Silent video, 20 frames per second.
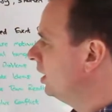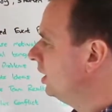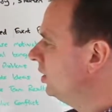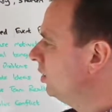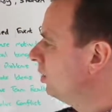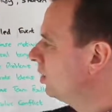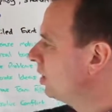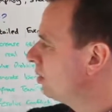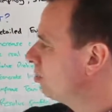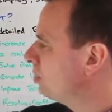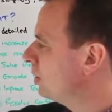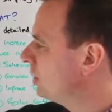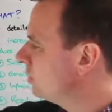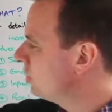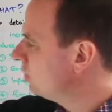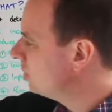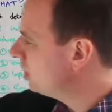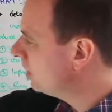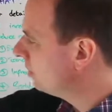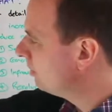you're going to
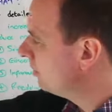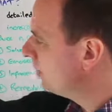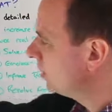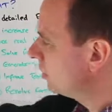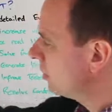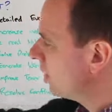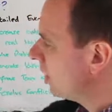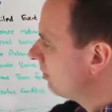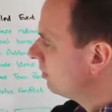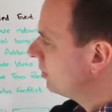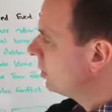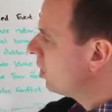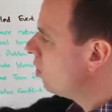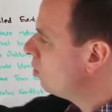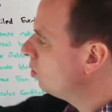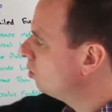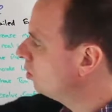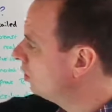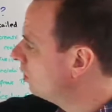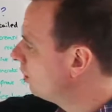preserve this kind of
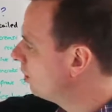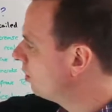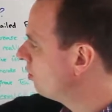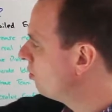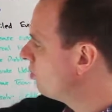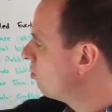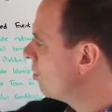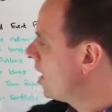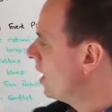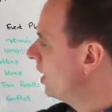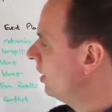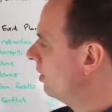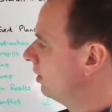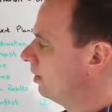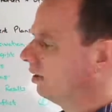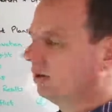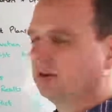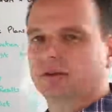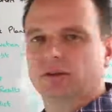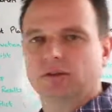golden thread
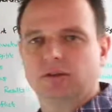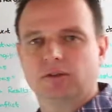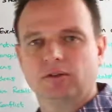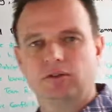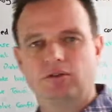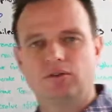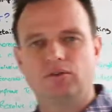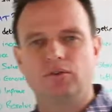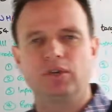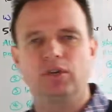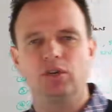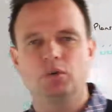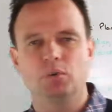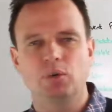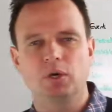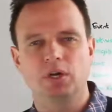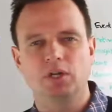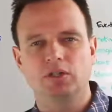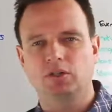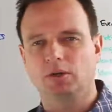through your
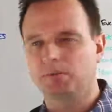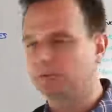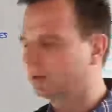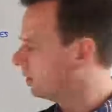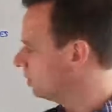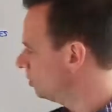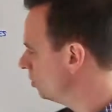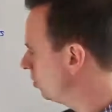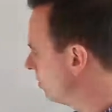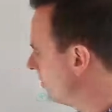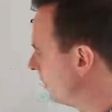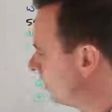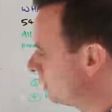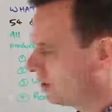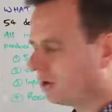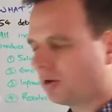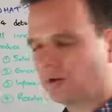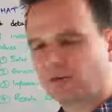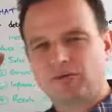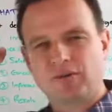workshop. And I talk about this
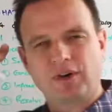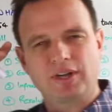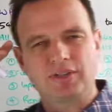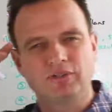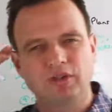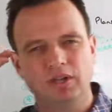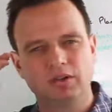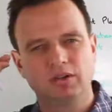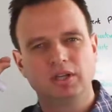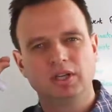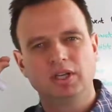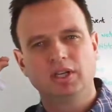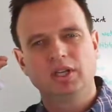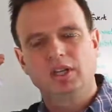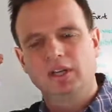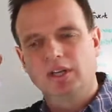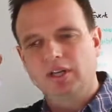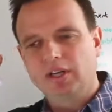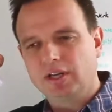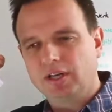golden thread, so
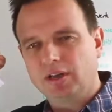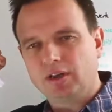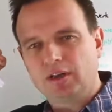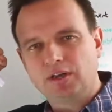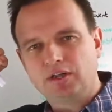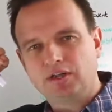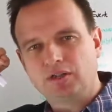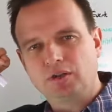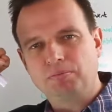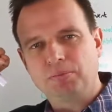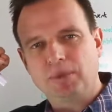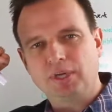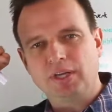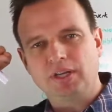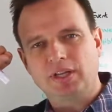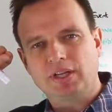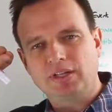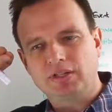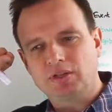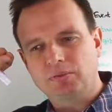there should be
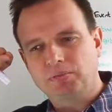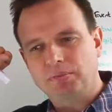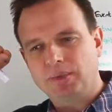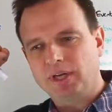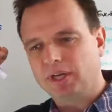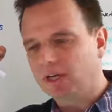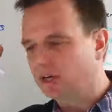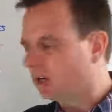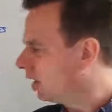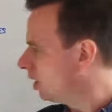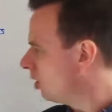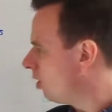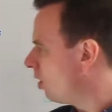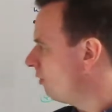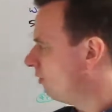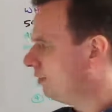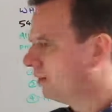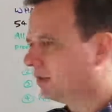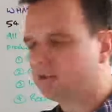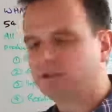an
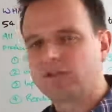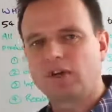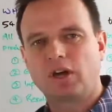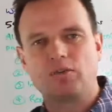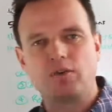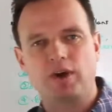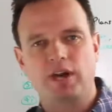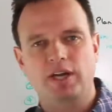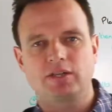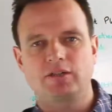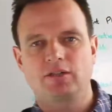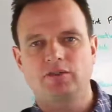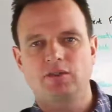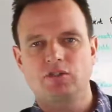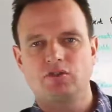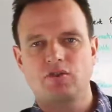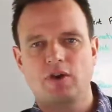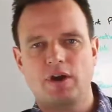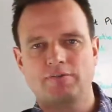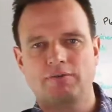obvious direction of
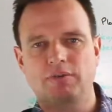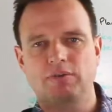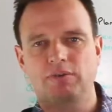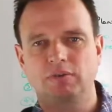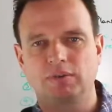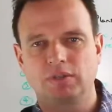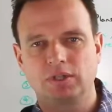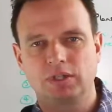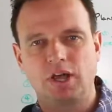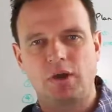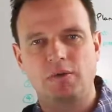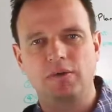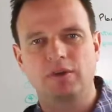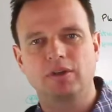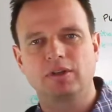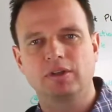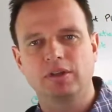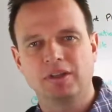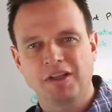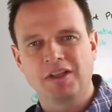travel
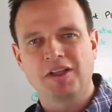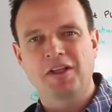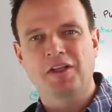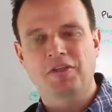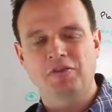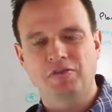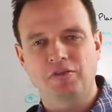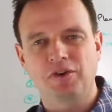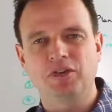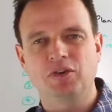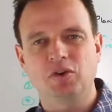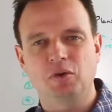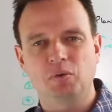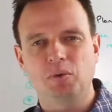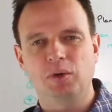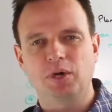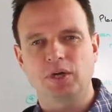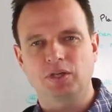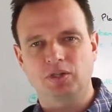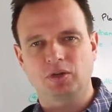going through your
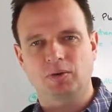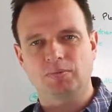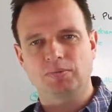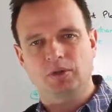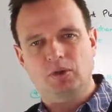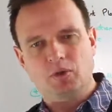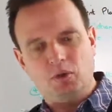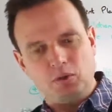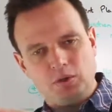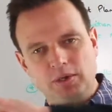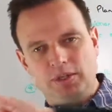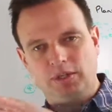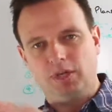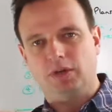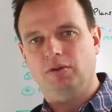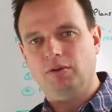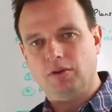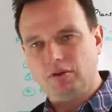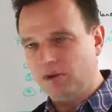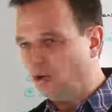workshop that
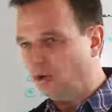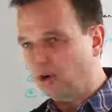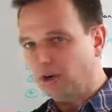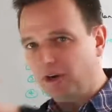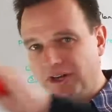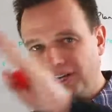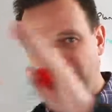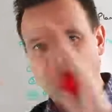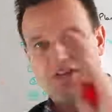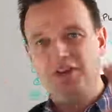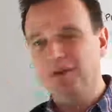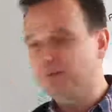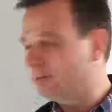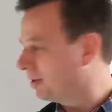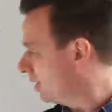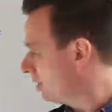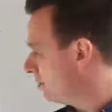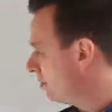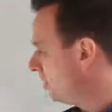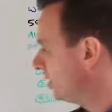not only you
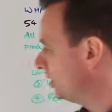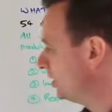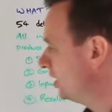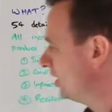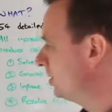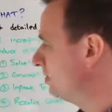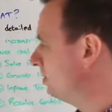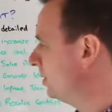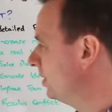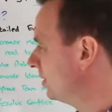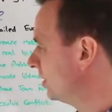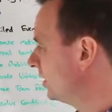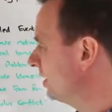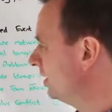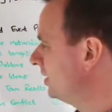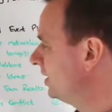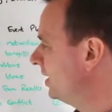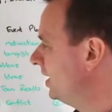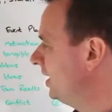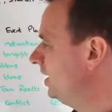but the participants
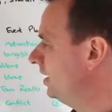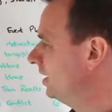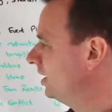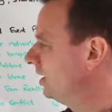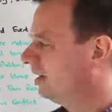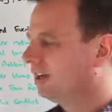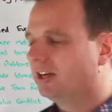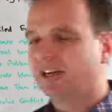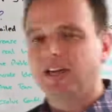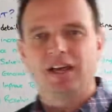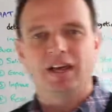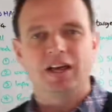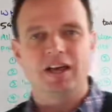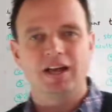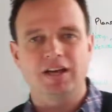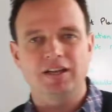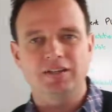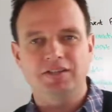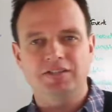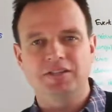can see
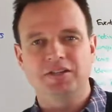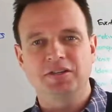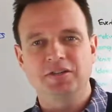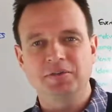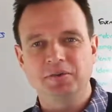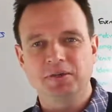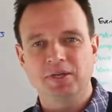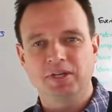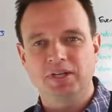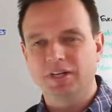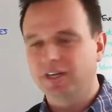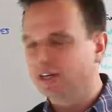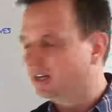too.